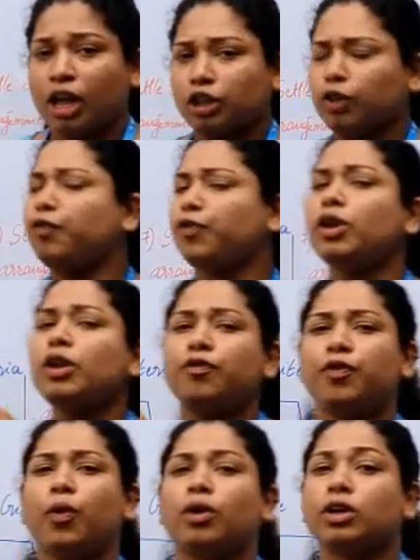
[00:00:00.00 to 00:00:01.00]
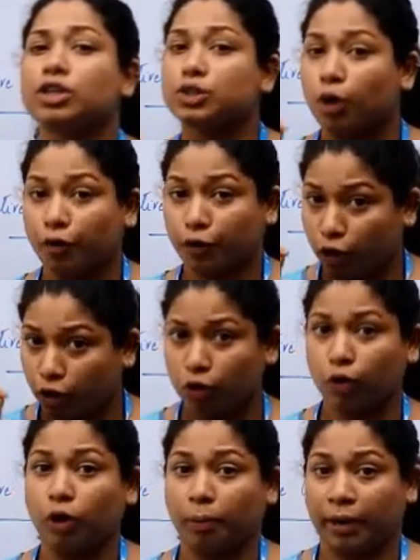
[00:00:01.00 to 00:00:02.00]
The full focus of your
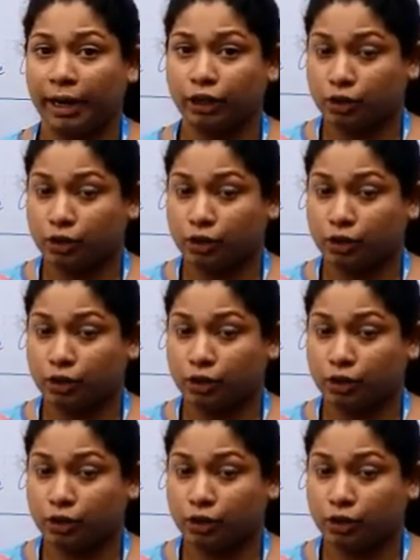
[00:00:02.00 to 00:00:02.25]
role play